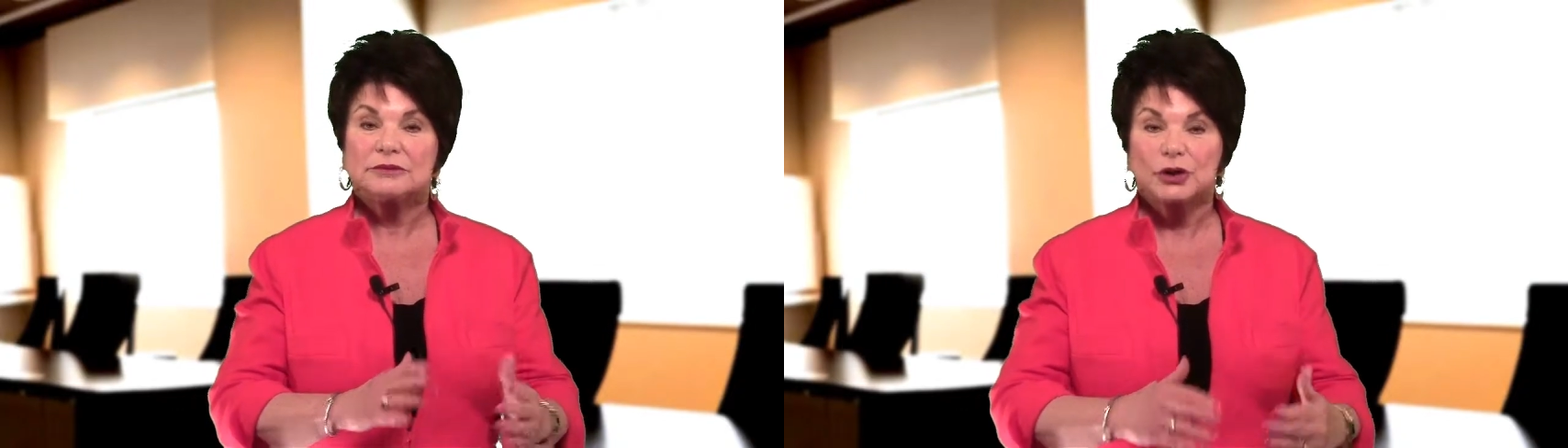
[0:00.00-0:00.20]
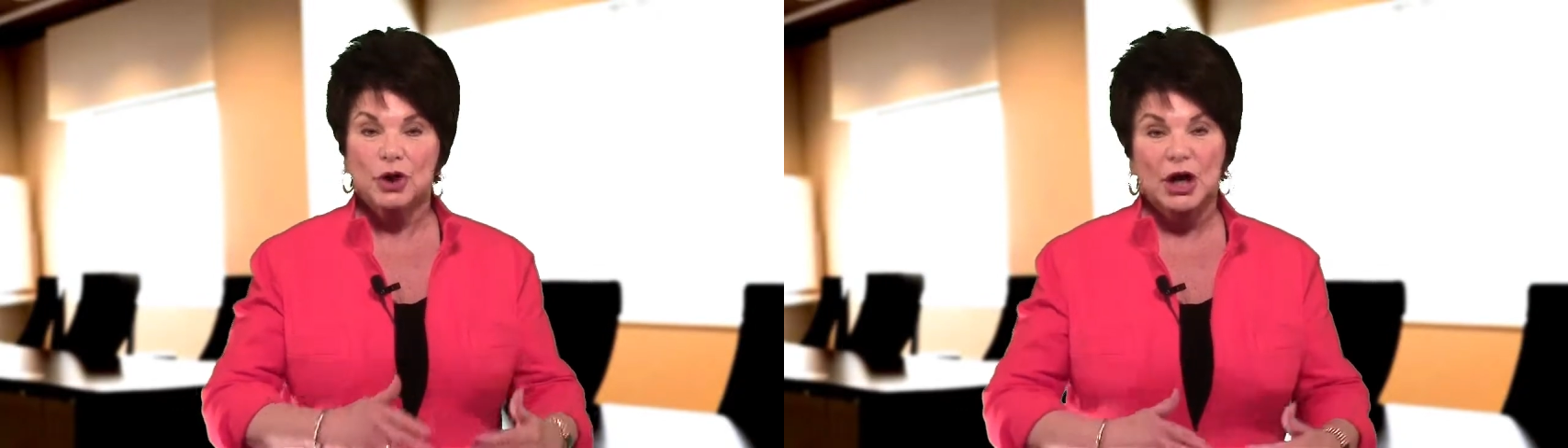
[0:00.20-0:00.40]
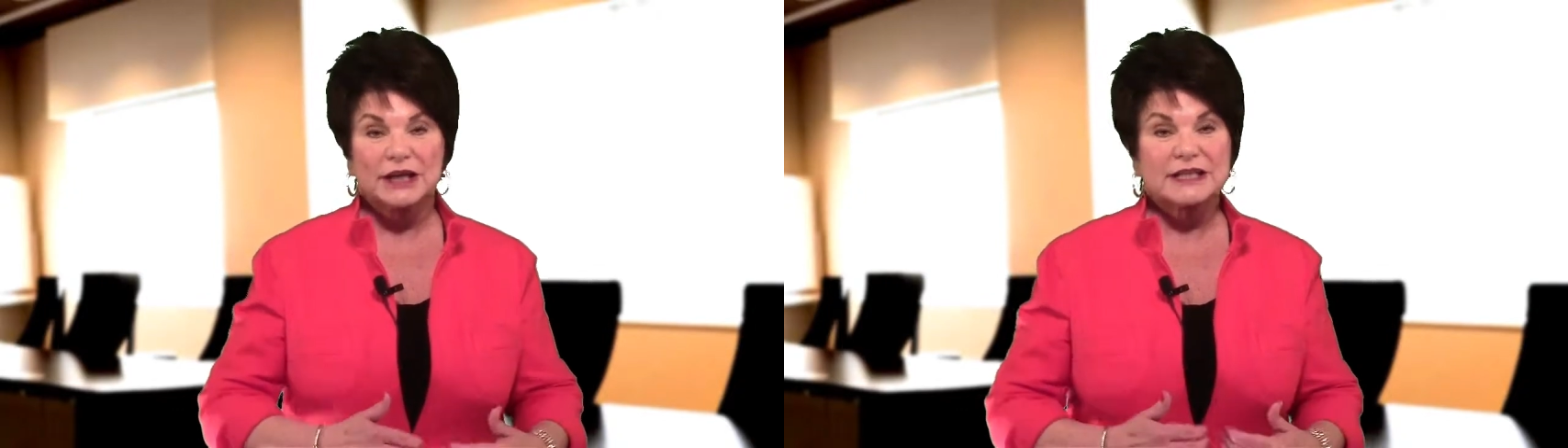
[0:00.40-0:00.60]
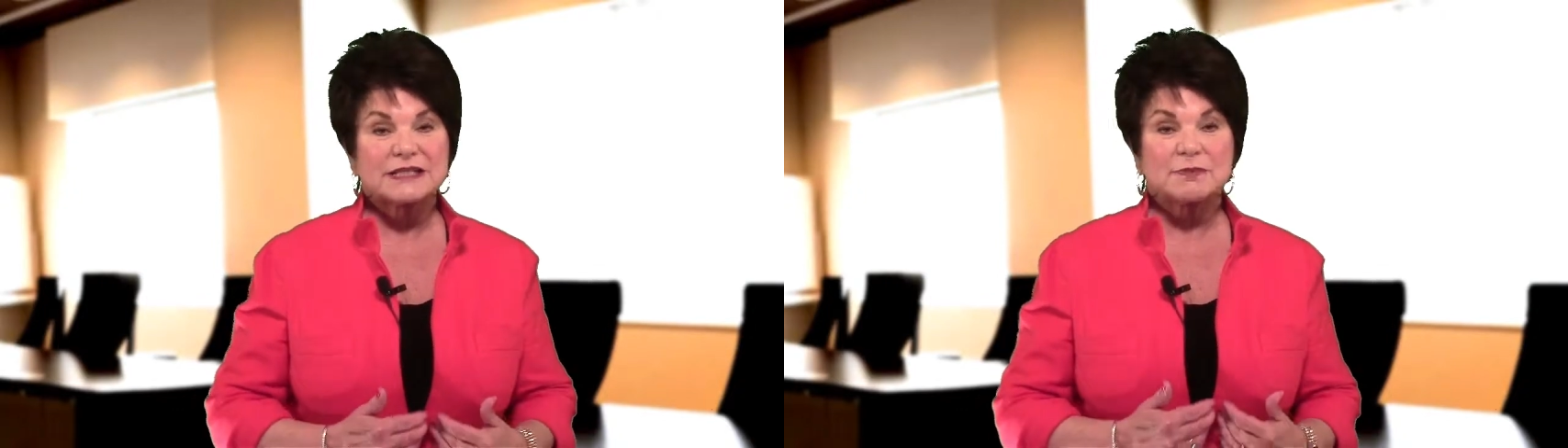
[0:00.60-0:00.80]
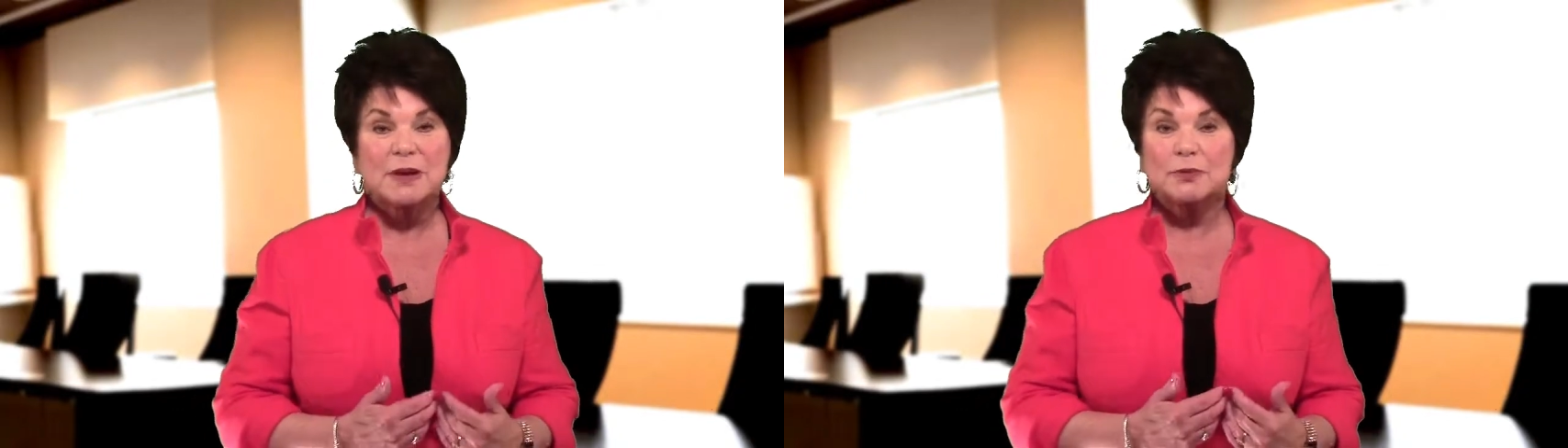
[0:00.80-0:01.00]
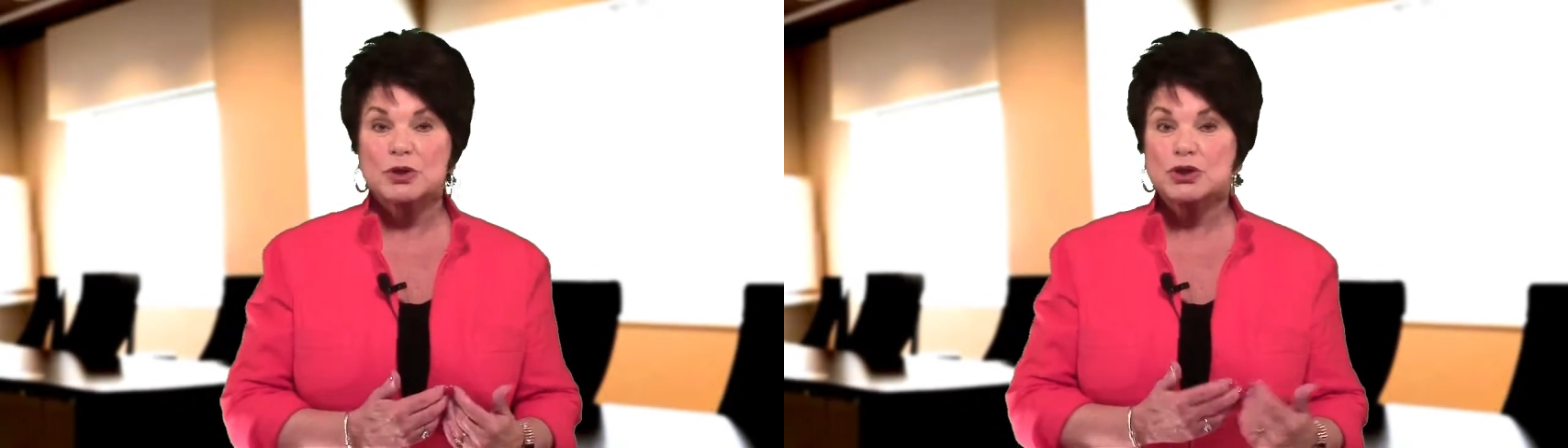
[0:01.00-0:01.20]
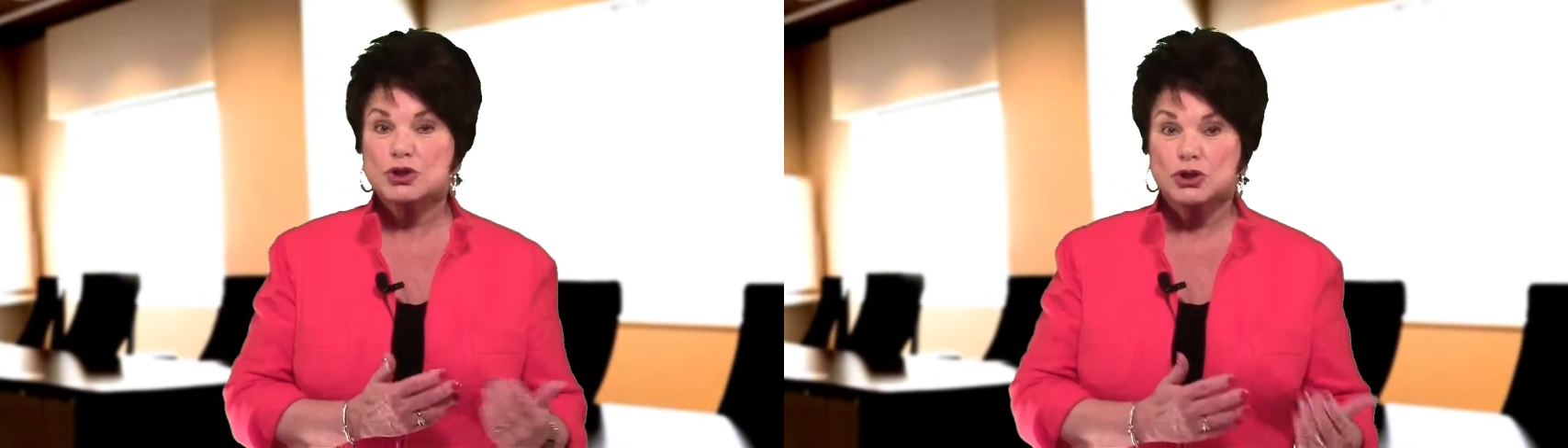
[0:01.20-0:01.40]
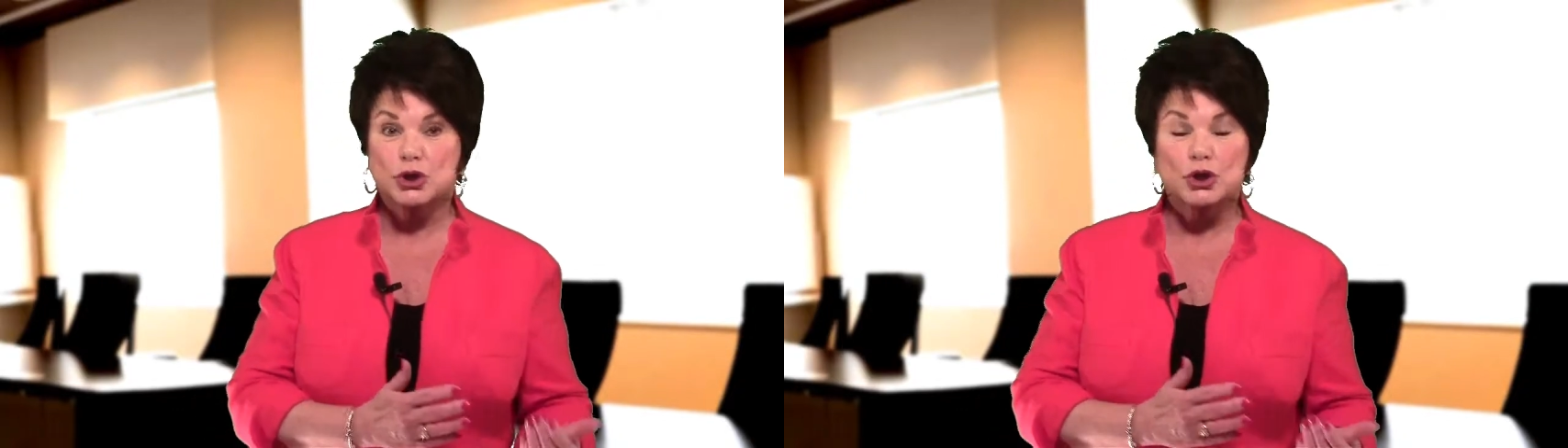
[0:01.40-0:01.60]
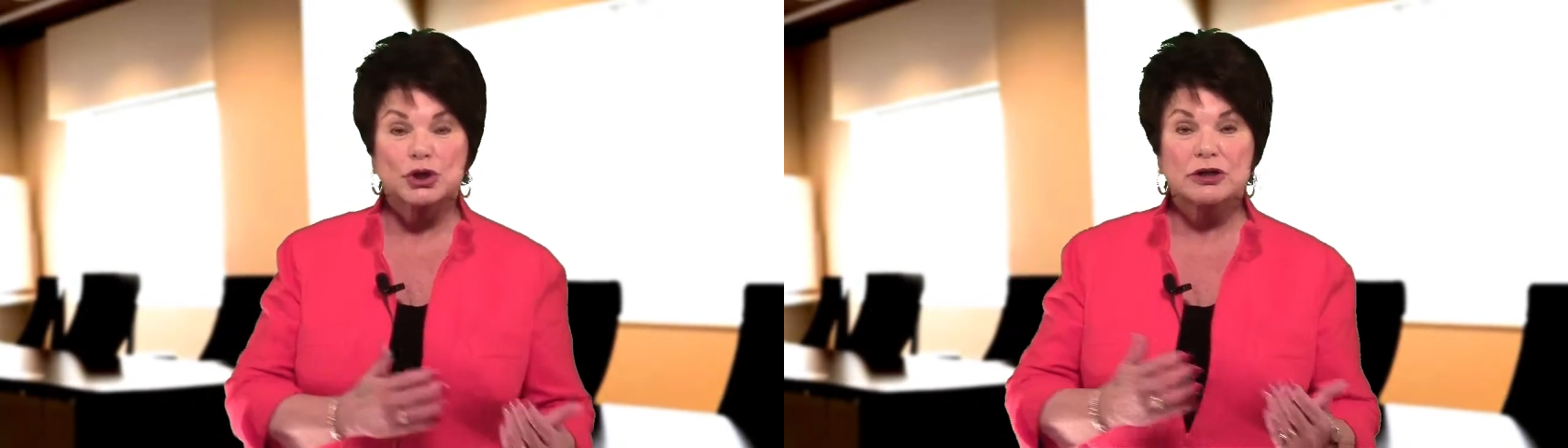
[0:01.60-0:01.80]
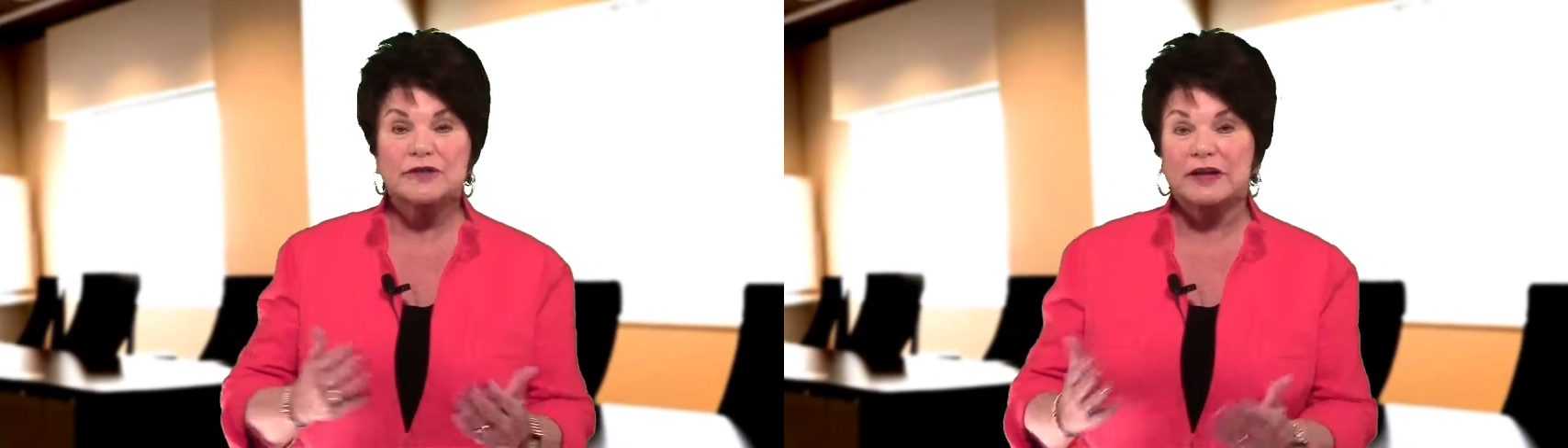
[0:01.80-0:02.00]
Your audience members
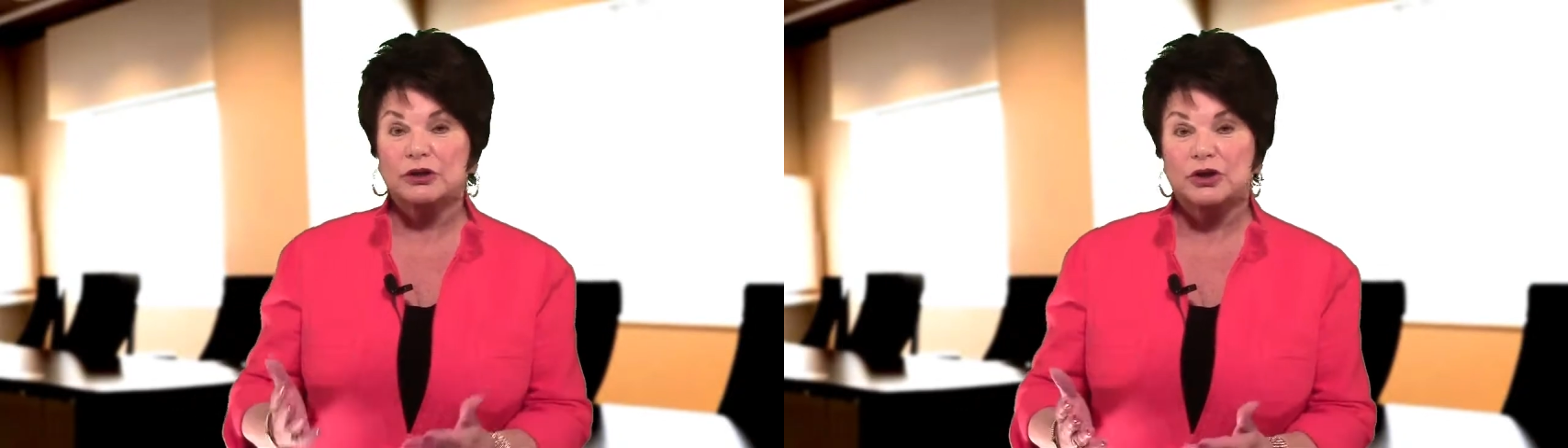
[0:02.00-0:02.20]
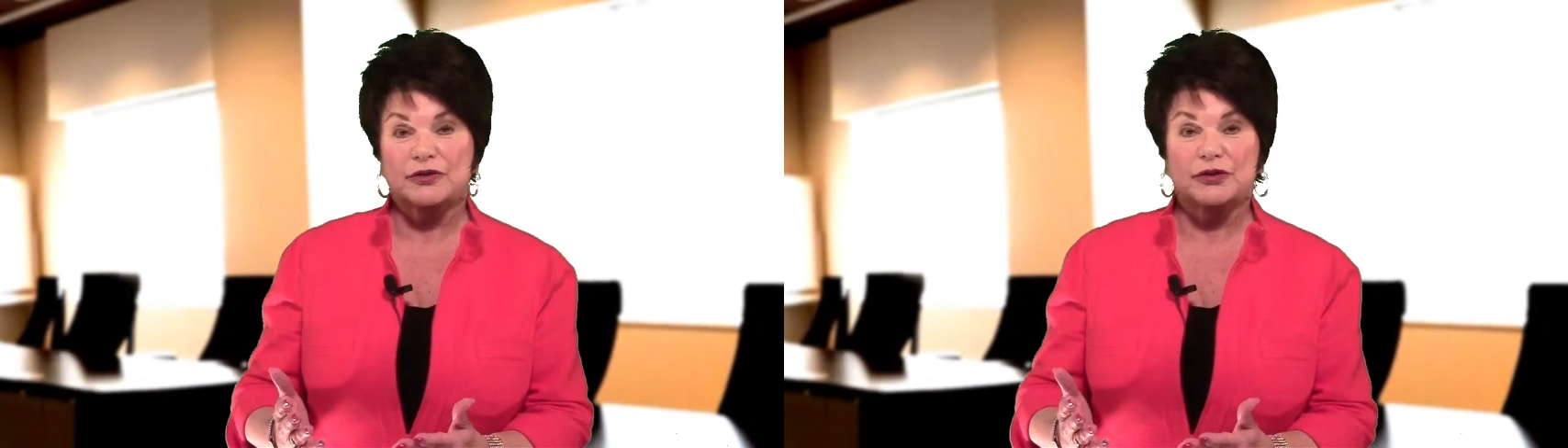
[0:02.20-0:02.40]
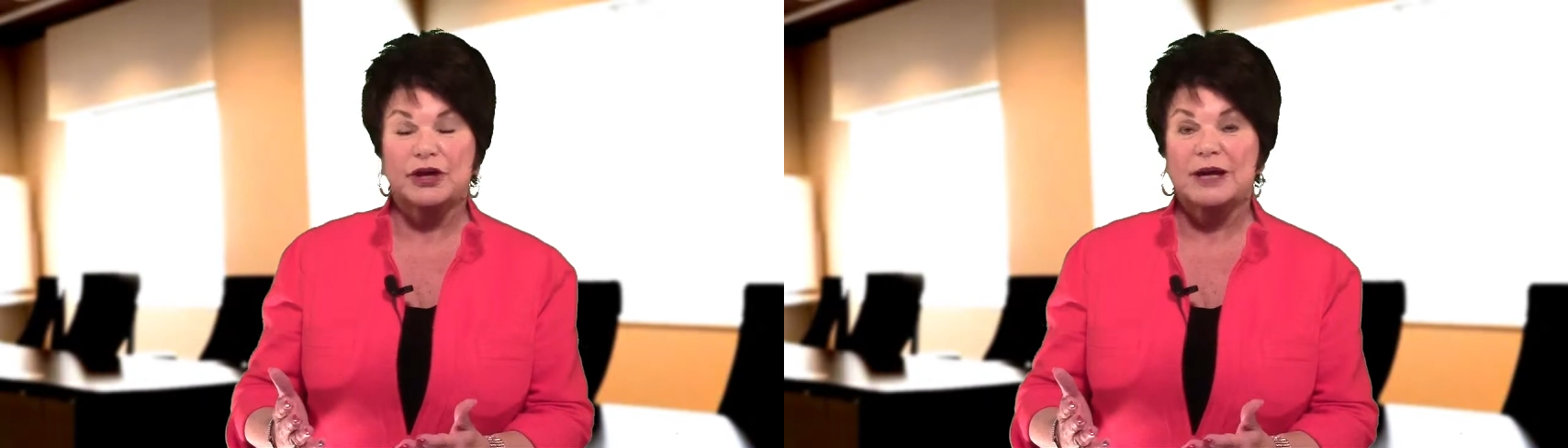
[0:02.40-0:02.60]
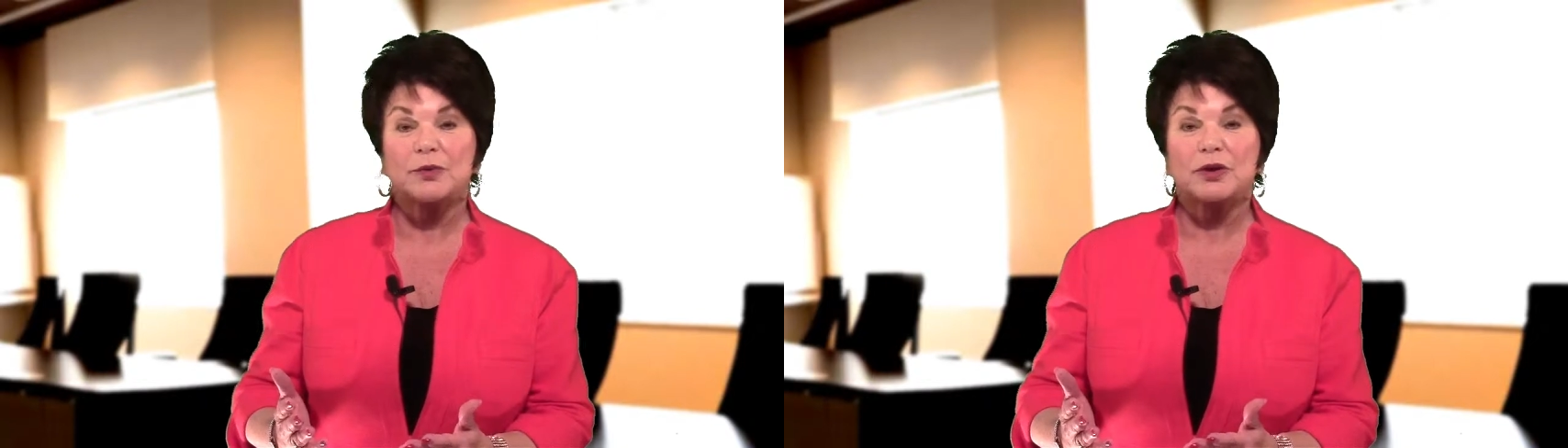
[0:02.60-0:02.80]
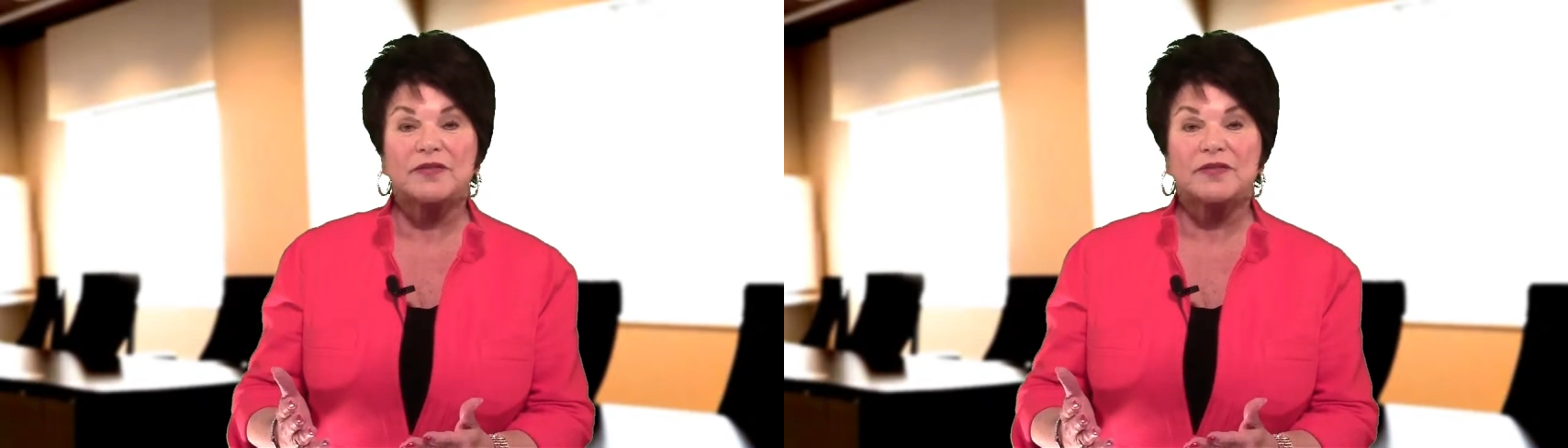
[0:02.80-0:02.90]
turn, they look at their neighbor,